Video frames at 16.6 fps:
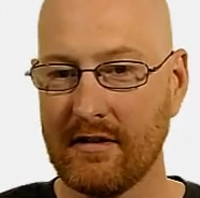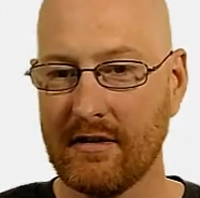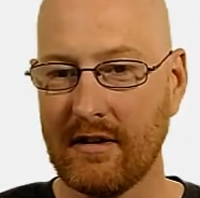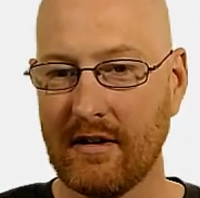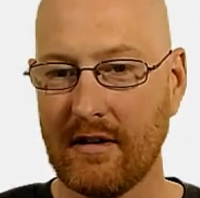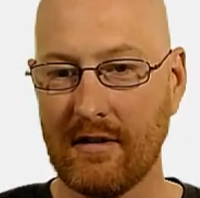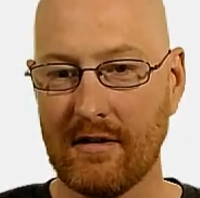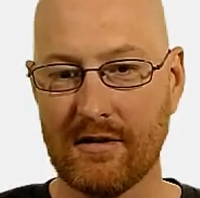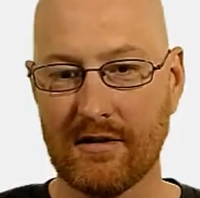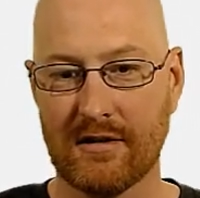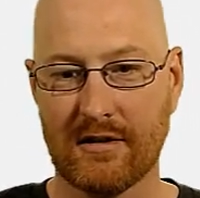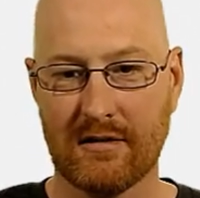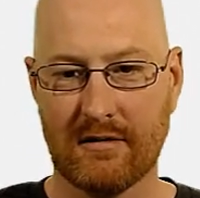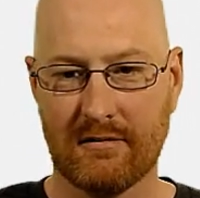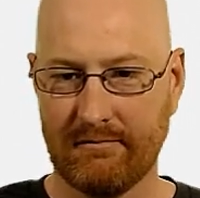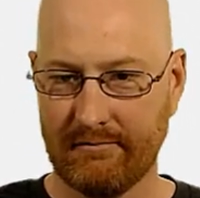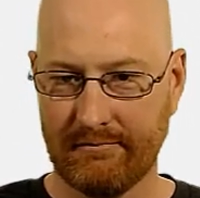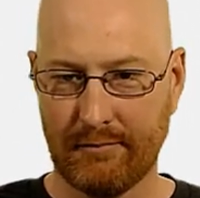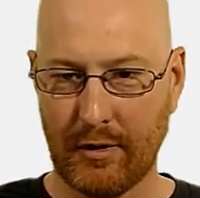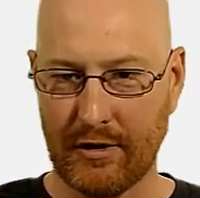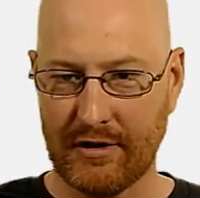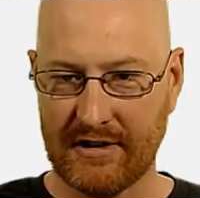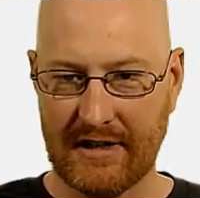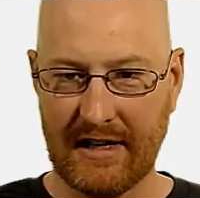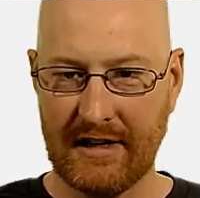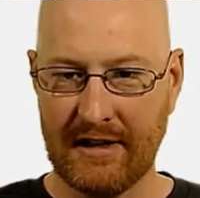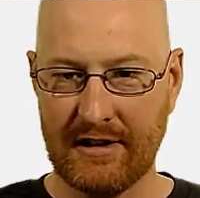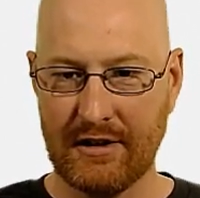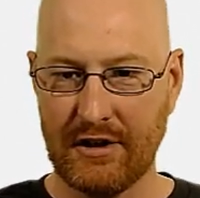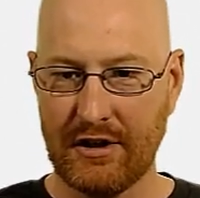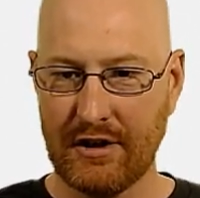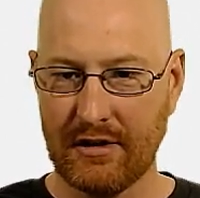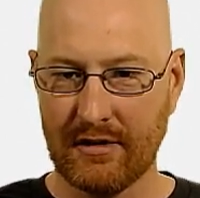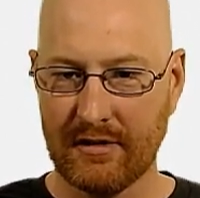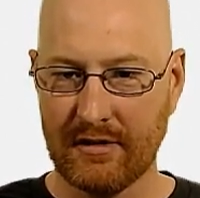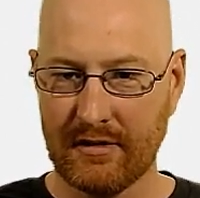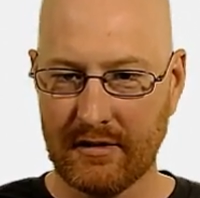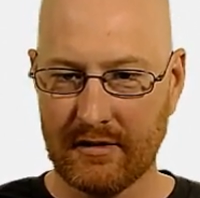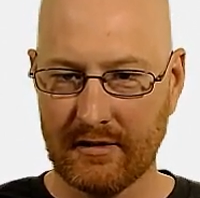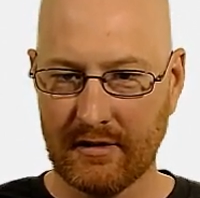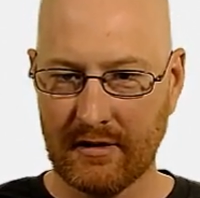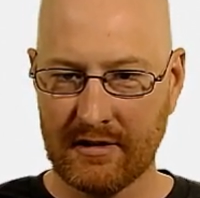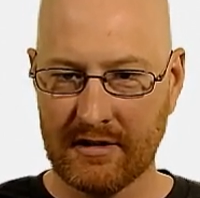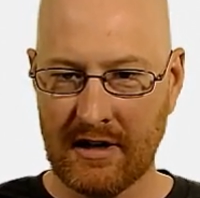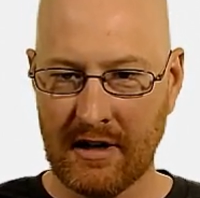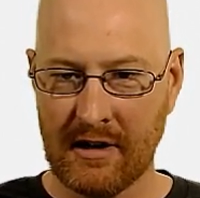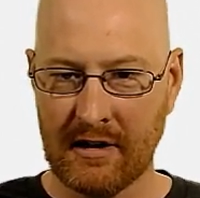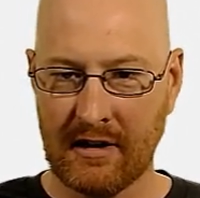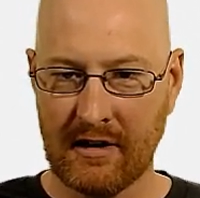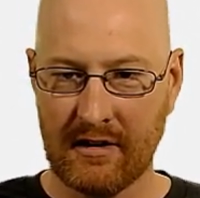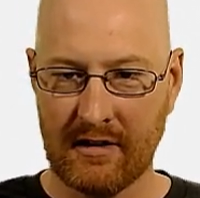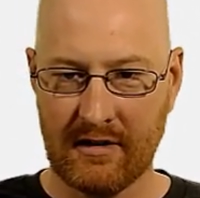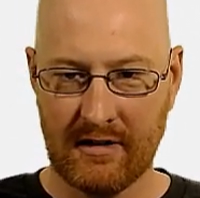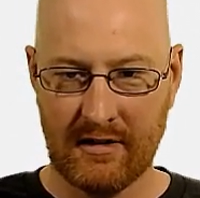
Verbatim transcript: there's percentage, looks like,